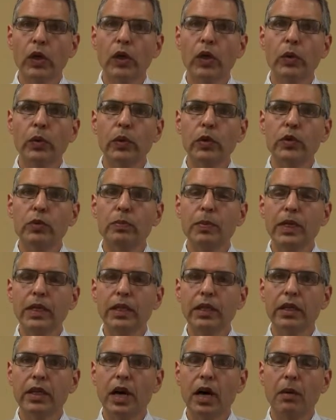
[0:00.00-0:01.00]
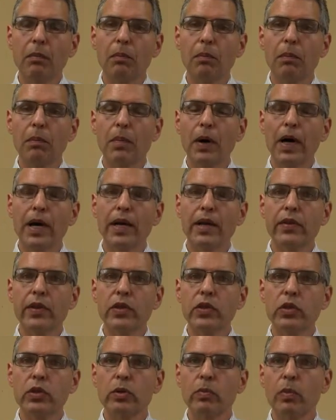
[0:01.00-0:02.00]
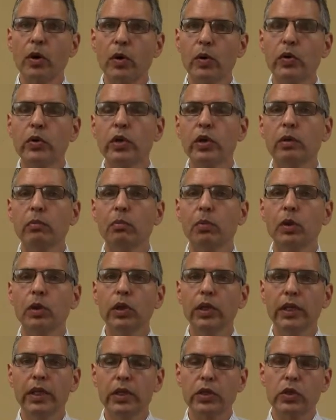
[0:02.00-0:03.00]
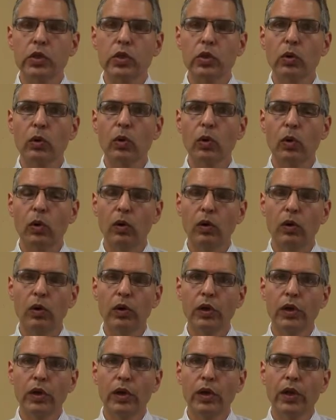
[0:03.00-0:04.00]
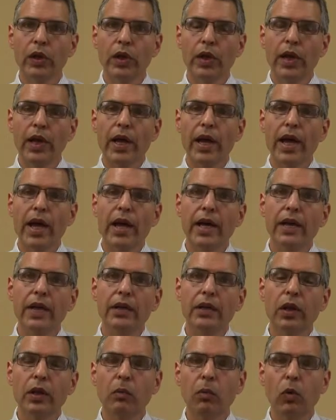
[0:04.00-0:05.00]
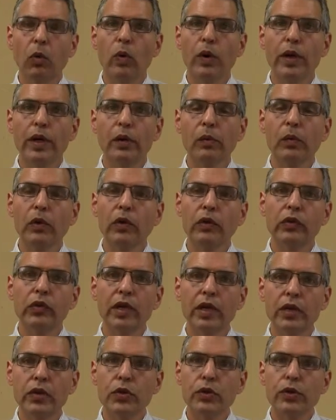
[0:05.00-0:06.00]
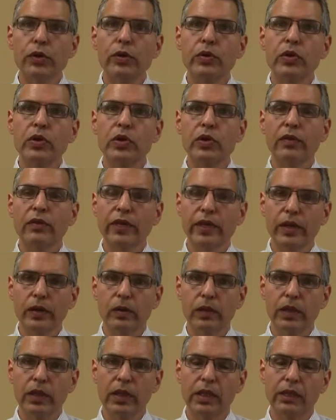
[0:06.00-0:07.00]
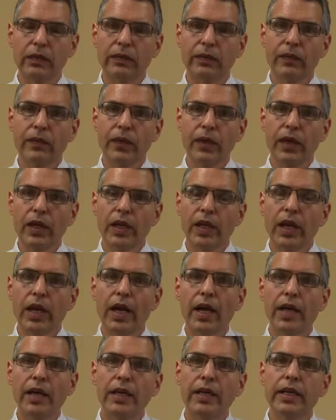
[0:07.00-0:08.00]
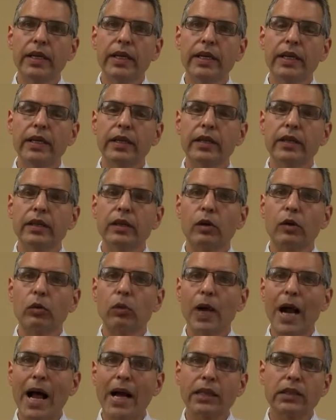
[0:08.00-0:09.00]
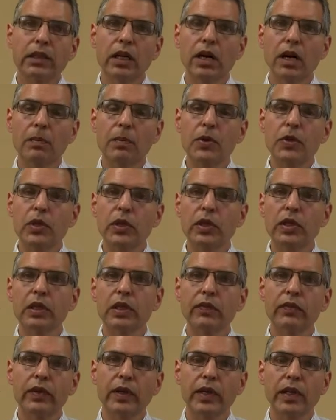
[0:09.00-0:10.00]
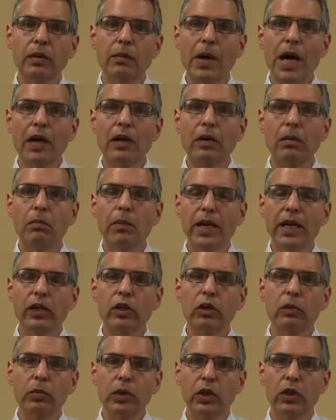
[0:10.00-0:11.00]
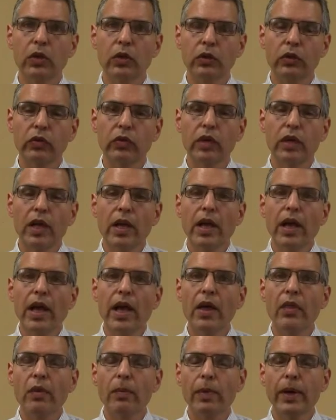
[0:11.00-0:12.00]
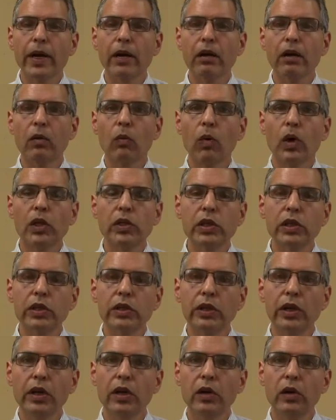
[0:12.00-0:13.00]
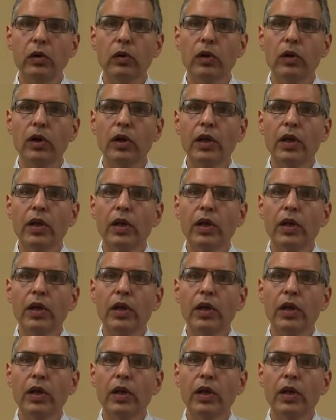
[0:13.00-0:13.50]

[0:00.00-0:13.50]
who was beaten up by this supposed bully at school. And the boy was injured severely, and he racked up a significant amount of medical bills. And the parent wanted to know,